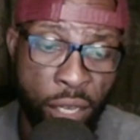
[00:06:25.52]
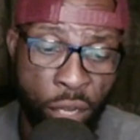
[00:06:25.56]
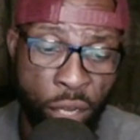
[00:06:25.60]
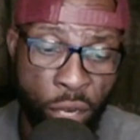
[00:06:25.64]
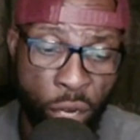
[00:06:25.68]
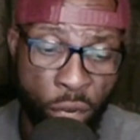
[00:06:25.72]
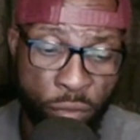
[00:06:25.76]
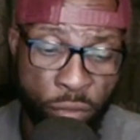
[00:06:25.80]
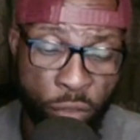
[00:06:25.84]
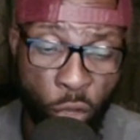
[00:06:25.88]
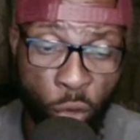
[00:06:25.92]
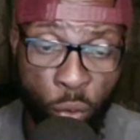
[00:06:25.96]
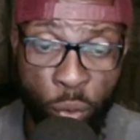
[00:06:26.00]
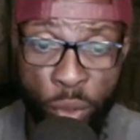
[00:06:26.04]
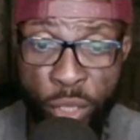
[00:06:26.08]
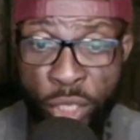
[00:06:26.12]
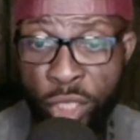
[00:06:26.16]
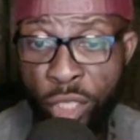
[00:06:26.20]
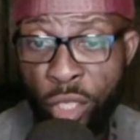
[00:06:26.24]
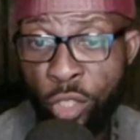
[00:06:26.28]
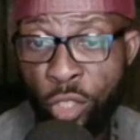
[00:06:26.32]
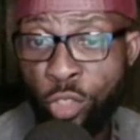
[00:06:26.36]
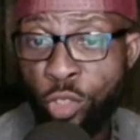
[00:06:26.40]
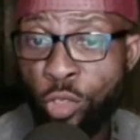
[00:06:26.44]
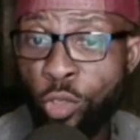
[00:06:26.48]
of the
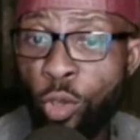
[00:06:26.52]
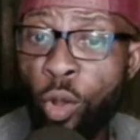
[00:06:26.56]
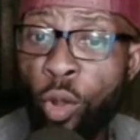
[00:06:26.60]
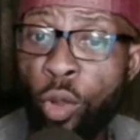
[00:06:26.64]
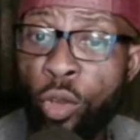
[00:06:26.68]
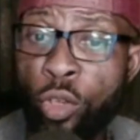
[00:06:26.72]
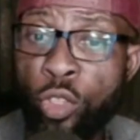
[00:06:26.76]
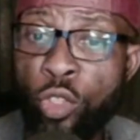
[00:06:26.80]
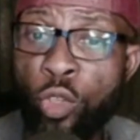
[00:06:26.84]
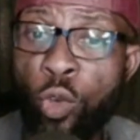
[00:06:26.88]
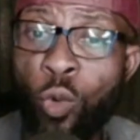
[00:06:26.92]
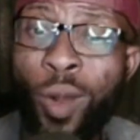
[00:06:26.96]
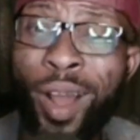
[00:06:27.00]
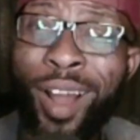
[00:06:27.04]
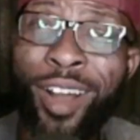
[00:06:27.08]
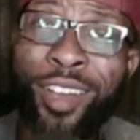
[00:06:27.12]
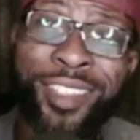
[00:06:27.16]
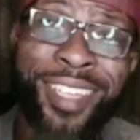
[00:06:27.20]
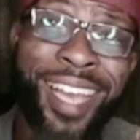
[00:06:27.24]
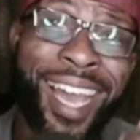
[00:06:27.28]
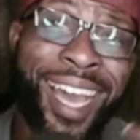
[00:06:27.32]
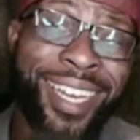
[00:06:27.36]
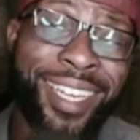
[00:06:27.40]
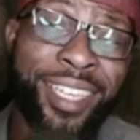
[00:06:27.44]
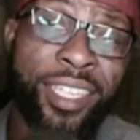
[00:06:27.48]
original song, you know, whilst
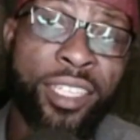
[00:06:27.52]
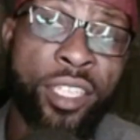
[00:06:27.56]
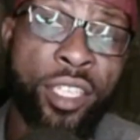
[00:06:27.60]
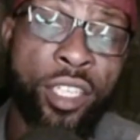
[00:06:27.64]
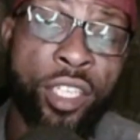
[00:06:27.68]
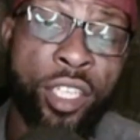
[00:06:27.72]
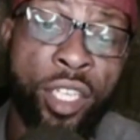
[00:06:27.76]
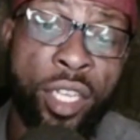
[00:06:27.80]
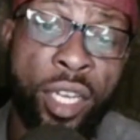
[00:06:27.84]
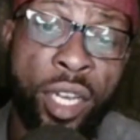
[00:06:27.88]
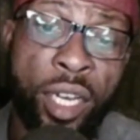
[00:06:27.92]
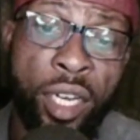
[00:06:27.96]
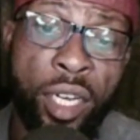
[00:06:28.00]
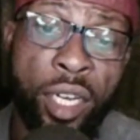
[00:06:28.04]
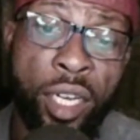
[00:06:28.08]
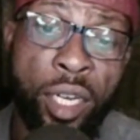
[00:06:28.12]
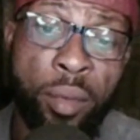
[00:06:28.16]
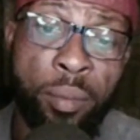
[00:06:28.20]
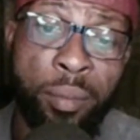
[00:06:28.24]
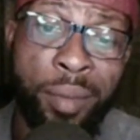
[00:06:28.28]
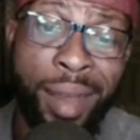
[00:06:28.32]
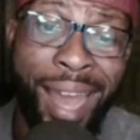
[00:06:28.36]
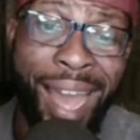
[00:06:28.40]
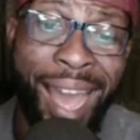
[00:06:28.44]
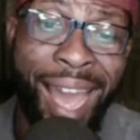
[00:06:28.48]
added,
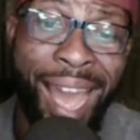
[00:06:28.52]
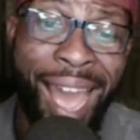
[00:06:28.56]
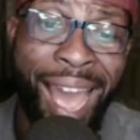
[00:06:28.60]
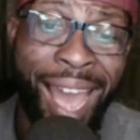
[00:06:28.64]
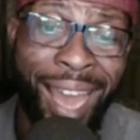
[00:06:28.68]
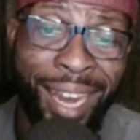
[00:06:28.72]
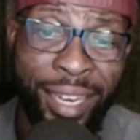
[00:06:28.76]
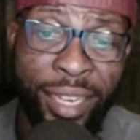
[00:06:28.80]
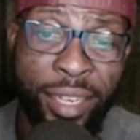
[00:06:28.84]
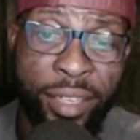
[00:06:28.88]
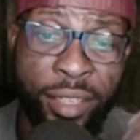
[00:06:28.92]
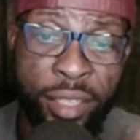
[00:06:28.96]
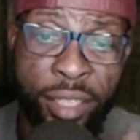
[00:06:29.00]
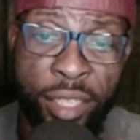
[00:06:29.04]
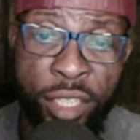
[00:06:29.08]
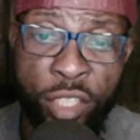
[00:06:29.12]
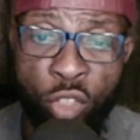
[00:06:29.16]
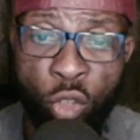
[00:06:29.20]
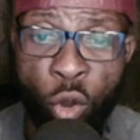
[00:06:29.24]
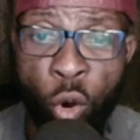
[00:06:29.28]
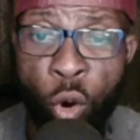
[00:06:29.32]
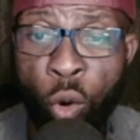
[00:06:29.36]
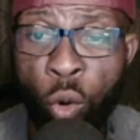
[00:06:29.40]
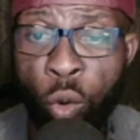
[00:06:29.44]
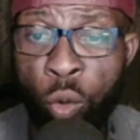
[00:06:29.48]
um, adding his
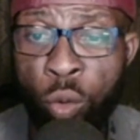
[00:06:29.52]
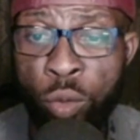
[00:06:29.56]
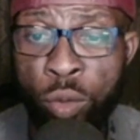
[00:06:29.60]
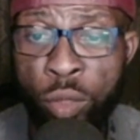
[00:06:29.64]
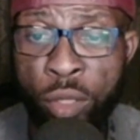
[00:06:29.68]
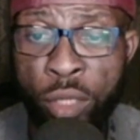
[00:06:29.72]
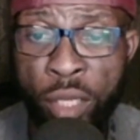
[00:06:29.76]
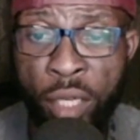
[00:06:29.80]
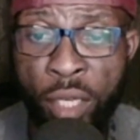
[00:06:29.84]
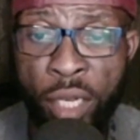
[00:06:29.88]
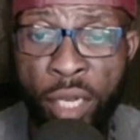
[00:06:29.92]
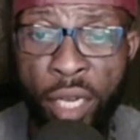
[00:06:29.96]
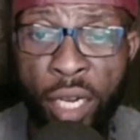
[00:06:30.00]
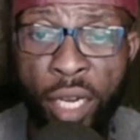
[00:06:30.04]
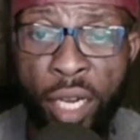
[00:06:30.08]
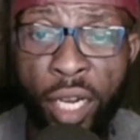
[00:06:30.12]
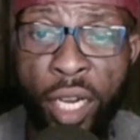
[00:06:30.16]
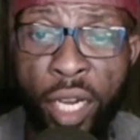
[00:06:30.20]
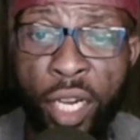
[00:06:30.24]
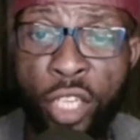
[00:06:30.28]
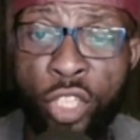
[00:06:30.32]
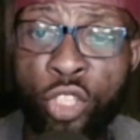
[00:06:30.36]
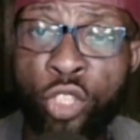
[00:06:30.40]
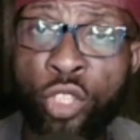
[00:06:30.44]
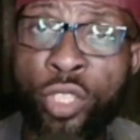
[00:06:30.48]
own
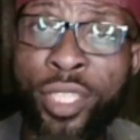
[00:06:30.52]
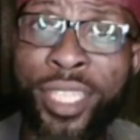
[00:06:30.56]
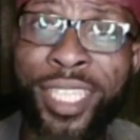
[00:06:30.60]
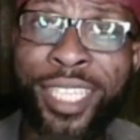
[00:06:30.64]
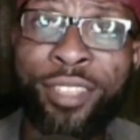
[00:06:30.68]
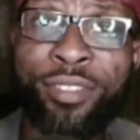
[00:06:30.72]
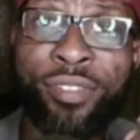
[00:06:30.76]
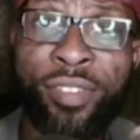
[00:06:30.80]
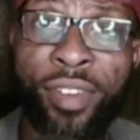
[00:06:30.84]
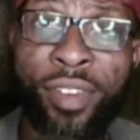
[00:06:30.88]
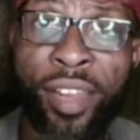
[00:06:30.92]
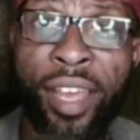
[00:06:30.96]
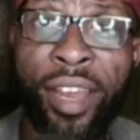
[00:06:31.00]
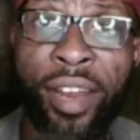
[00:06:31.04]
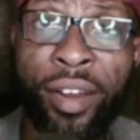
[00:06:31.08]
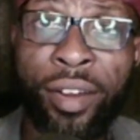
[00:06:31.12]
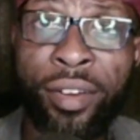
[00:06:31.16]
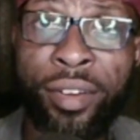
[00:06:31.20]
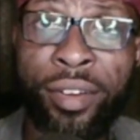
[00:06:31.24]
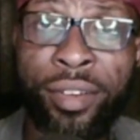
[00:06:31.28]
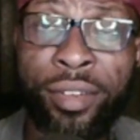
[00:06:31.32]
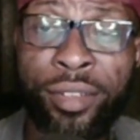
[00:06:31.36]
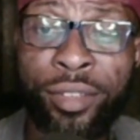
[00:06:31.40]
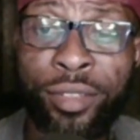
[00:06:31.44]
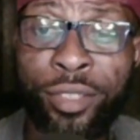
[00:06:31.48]
uh, unique flair,
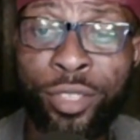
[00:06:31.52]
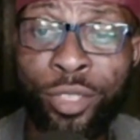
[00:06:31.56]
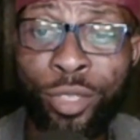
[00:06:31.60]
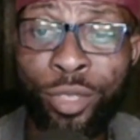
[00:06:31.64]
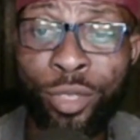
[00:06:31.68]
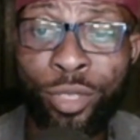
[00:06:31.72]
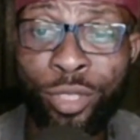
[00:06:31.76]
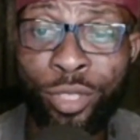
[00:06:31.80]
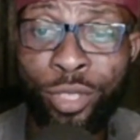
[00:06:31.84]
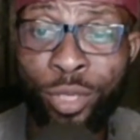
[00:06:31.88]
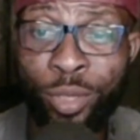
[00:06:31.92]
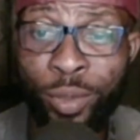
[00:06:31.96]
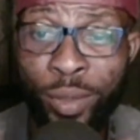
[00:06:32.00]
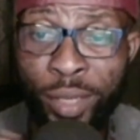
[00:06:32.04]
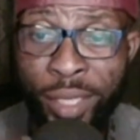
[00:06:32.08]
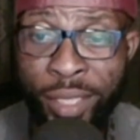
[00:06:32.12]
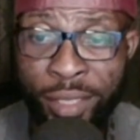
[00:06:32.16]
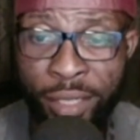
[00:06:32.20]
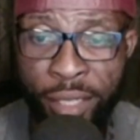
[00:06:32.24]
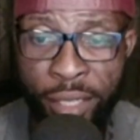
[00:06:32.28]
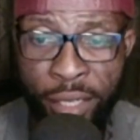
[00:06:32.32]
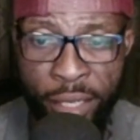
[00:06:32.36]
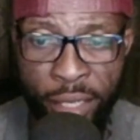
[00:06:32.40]
you know, to it.